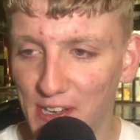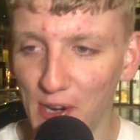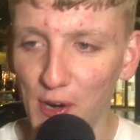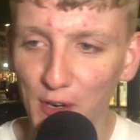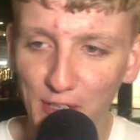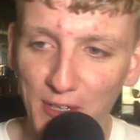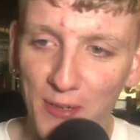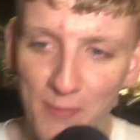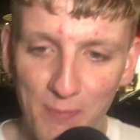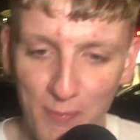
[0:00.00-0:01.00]
Coke
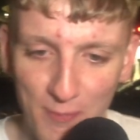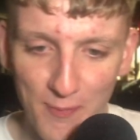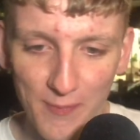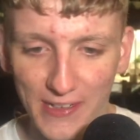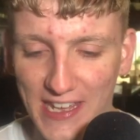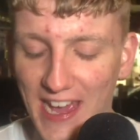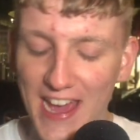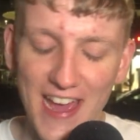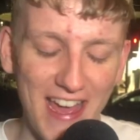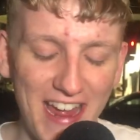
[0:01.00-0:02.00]

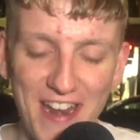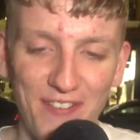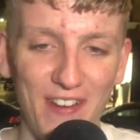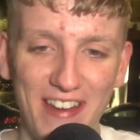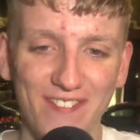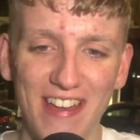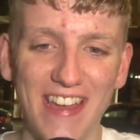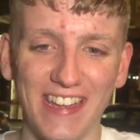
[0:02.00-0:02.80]
care elephant mate.